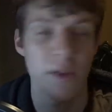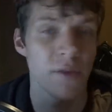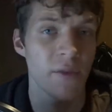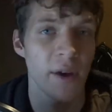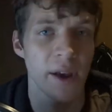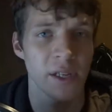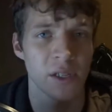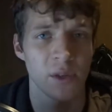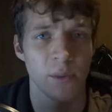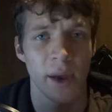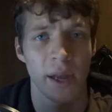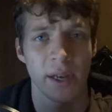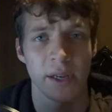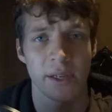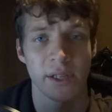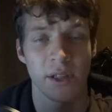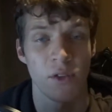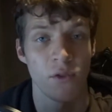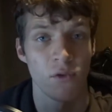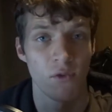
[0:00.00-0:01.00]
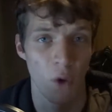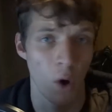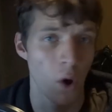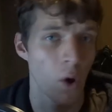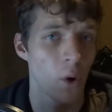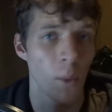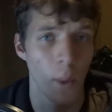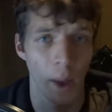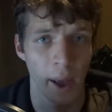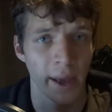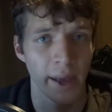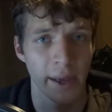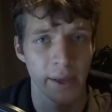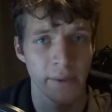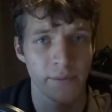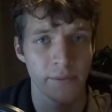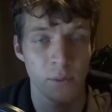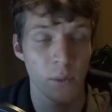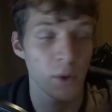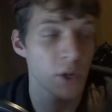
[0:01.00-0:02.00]
awareness in the wrong way.
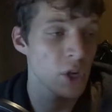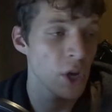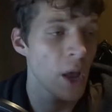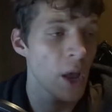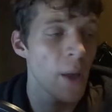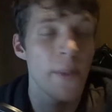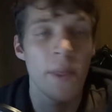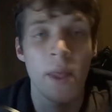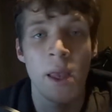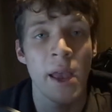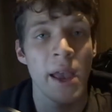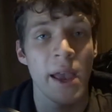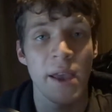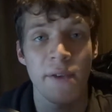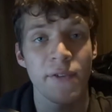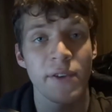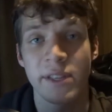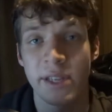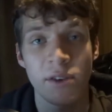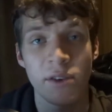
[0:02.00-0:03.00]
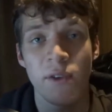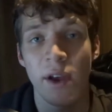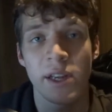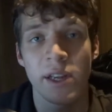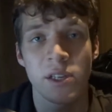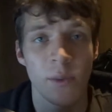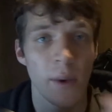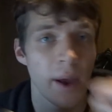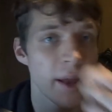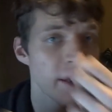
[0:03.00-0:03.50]
Which, if he did raise awareness and